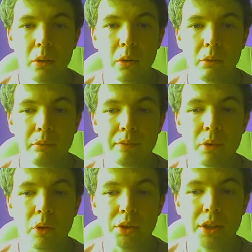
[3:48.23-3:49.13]
We've
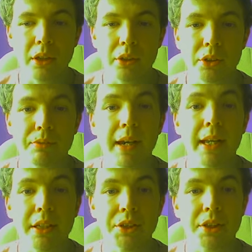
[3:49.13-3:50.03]
got a lot of
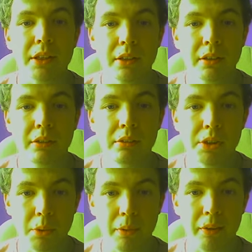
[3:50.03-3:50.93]
energy
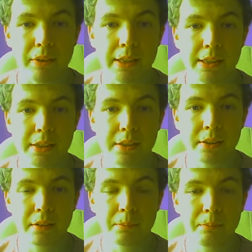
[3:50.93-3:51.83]
surround us.
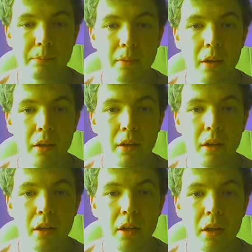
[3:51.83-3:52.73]

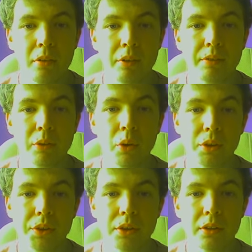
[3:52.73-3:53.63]
We've
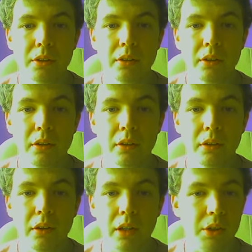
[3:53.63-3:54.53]
got
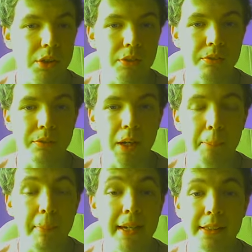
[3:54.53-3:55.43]
a lot of
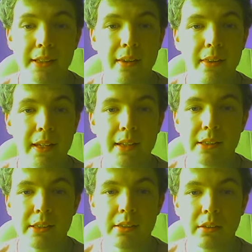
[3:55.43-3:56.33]
amazing things.